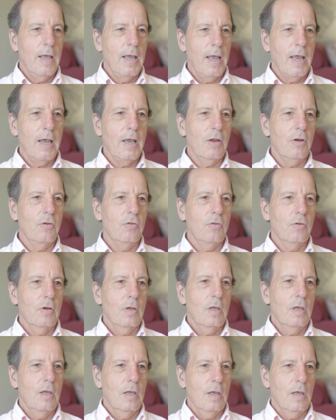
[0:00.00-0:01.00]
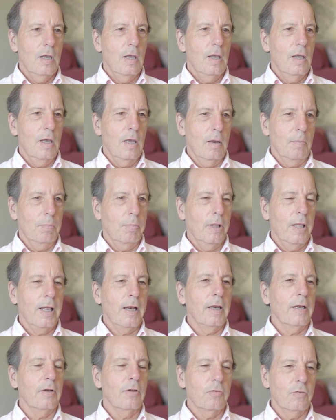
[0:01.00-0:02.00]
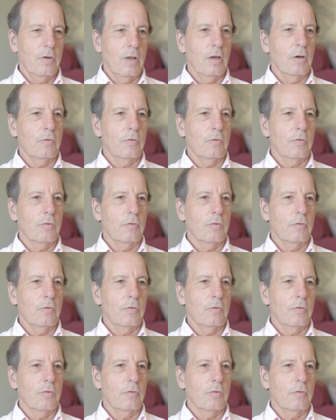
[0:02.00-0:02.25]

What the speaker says: age and planning to stay